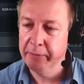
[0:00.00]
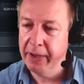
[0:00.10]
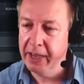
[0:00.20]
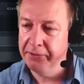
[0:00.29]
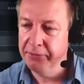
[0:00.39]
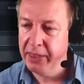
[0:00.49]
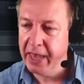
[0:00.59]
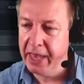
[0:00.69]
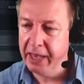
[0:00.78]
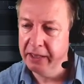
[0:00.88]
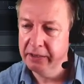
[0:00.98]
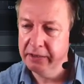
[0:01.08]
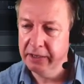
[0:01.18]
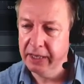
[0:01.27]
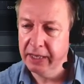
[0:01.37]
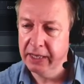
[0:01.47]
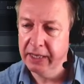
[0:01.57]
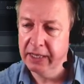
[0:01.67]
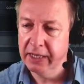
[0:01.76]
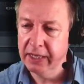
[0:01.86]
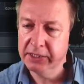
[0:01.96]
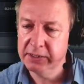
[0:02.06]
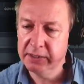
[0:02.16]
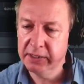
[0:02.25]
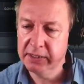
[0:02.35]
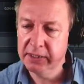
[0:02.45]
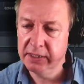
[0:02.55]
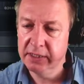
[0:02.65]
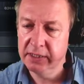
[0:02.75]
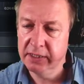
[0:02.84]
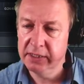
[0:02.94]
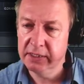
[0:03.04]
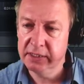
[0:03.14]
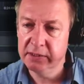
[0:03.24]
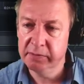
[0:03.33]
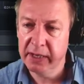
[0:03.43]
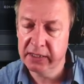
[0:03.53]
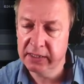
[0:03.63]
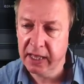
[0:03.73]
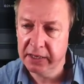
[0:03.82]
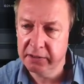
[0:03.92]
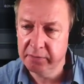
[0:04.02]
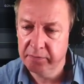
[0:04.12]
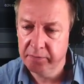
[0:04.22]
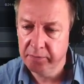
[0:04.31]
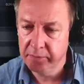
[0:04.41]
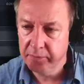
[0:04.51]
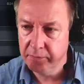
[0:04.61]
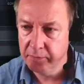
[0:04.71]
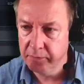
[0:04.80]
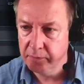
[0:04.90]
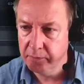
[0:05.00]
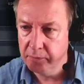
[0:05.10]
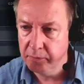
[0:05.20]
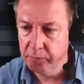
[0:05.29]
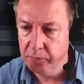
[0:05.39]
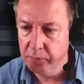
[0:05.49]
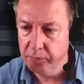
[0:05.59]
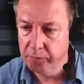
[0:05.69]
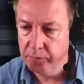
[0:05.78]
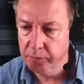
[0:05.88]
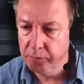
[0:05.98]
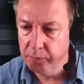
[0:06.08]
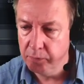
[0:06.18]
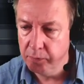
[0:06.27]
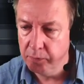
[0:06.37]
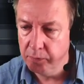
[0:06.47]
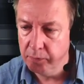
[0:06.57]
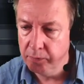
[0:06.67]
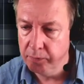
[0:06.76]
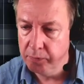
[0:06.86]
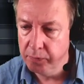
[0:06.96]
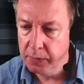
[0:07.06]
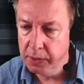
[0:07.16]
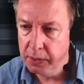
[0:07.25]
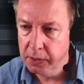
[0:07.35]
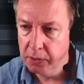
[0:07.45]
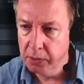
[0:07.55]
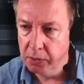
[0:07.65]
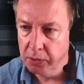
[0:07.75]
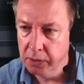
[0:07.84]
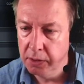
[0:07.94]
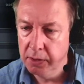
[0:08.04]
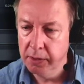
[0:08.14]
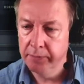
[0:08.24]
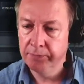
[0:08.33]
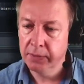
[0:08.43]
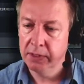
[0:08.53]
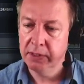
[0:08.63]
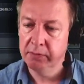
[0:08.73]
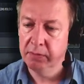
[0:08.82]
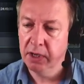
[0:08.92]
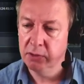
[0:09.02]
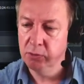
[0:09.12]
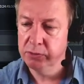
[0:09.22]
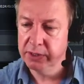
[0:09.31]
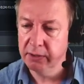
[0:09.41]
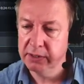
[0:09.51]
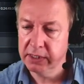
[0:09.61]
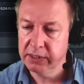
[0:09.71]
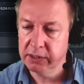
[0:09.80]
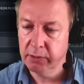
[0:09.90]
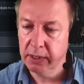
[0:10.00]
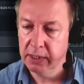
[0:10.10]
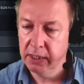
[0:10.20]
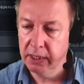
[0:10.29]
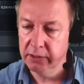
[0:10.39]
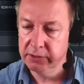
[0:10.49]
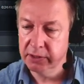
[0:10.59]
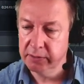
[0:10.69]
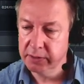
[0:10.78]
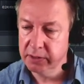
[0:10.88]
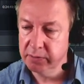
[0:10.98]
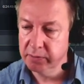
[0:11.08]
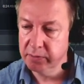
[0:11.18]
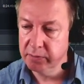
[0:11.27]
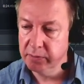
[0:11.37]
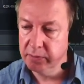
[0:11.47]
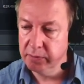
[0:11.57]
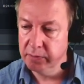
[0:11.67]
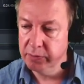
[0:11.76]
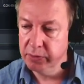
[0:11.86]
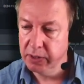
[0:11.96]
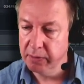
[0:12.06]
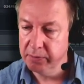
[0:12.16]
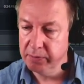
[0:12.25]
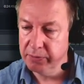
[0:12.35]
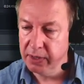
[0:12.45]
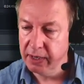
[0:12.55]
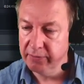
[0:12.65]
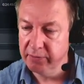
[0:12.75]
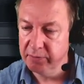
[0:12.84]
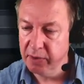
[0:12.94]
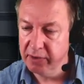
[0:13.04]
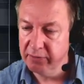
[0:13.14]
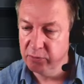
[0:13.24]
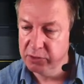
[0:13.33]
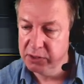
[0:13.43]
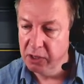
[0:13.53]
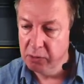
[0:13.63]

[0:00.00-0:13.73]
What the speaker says: And there, let's listen back to that. Skills you can use elsewhere in your course. I think my audio is actually quite low, so I'm going to put up the level of my voice.